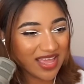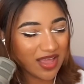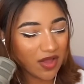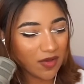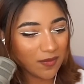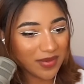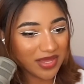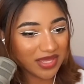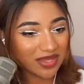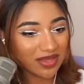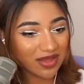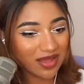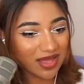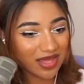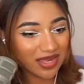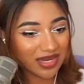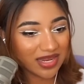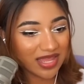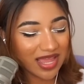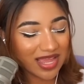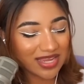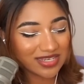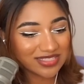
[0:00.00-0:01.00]
Oh my God,
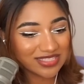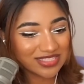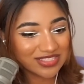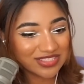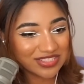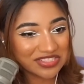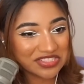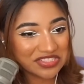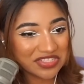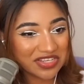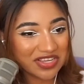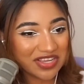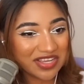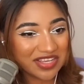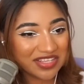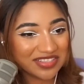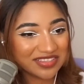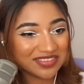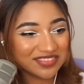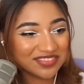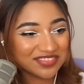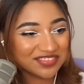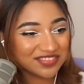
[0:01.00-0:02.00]
it actually turns
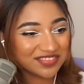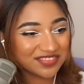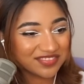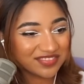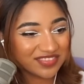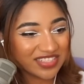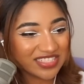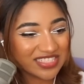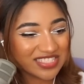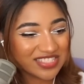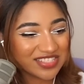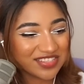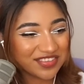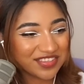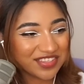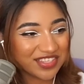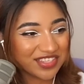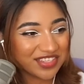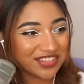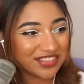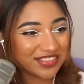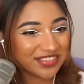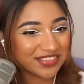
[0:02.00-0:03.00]
on. That's so
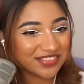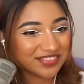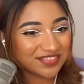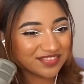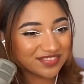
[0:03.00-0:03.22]
cute.